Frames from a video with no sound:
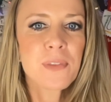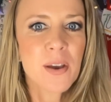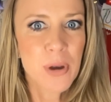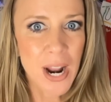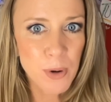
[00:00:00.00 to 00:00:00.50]

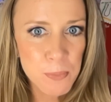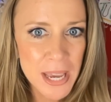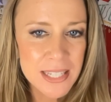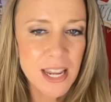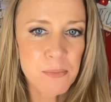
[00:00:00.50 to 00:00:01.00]
When I
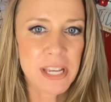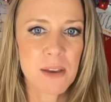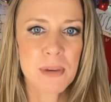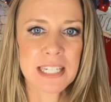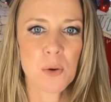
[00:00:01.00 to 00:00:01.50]
repeat something, it
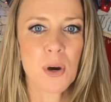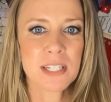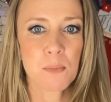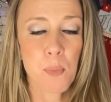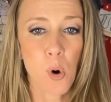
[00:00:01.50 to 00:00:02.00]
means it was
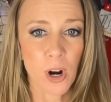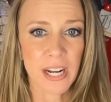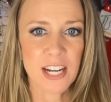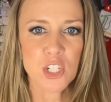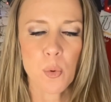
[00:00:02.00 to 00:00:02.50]
important.
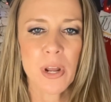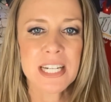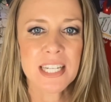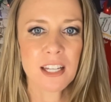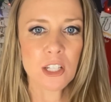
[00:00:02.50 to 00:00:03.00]
I just don't want it
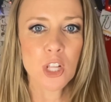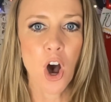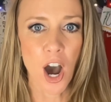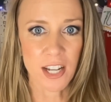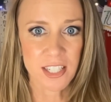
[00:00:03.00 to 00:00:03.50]
to get
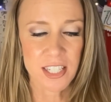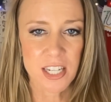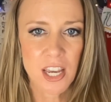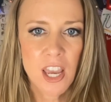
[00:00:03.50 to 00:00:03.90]
lost.